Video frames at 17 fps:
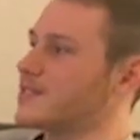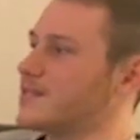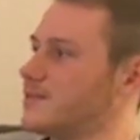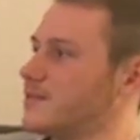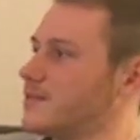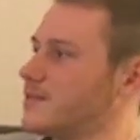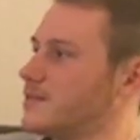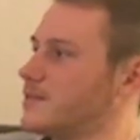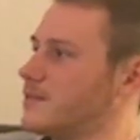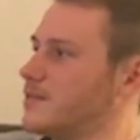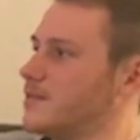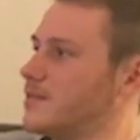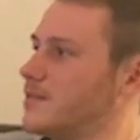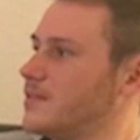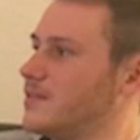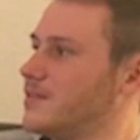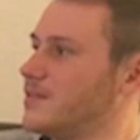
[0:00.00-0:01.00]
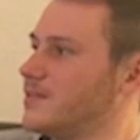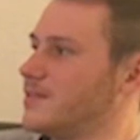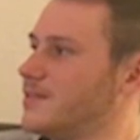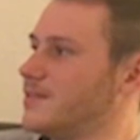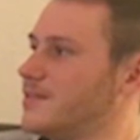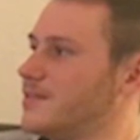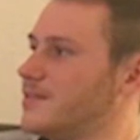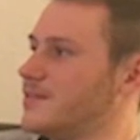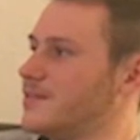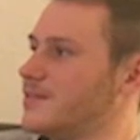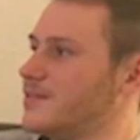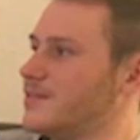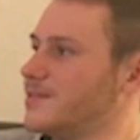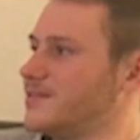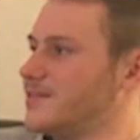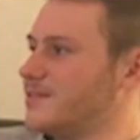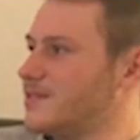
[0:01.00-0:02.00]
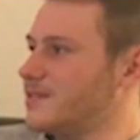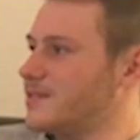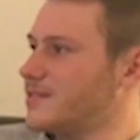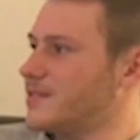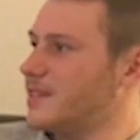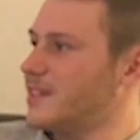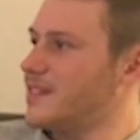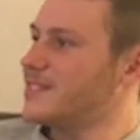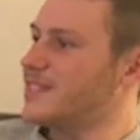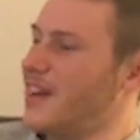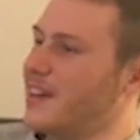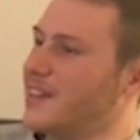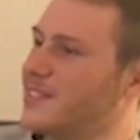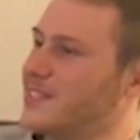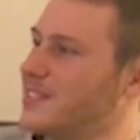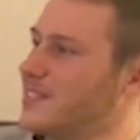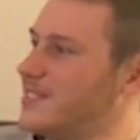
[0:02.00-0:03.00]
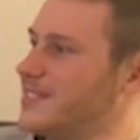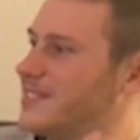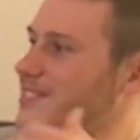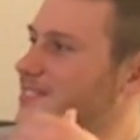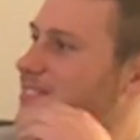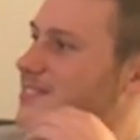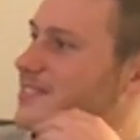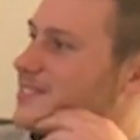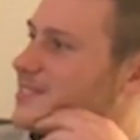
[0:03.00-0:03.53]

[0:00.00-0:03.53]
So will Lonzo. But people will be like, Ben Simmons,